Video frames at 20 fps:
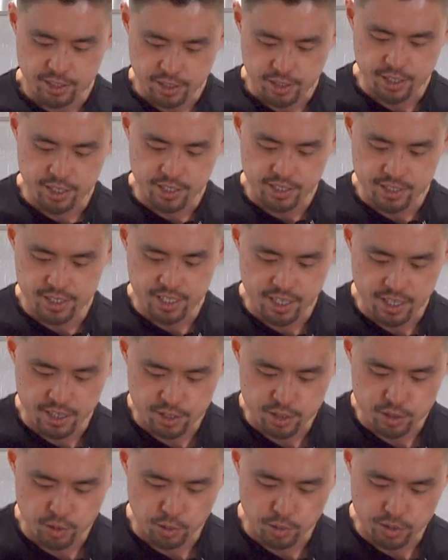You can see the
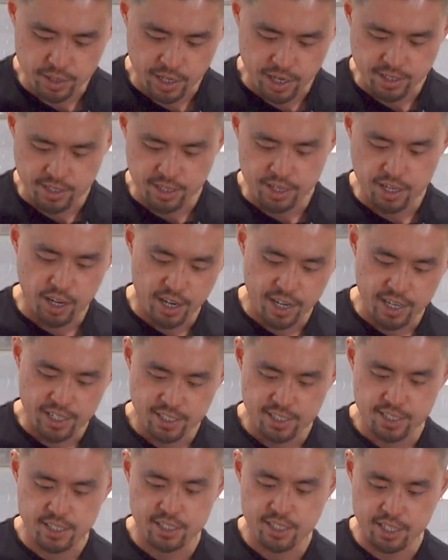sauce has a
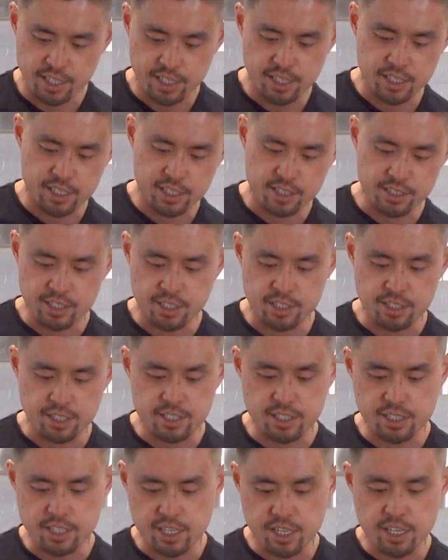nice thick
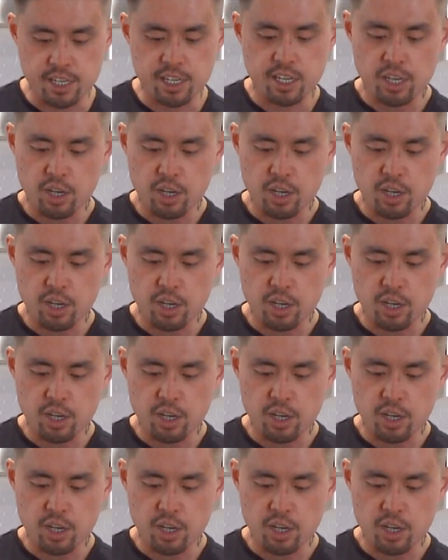consistency.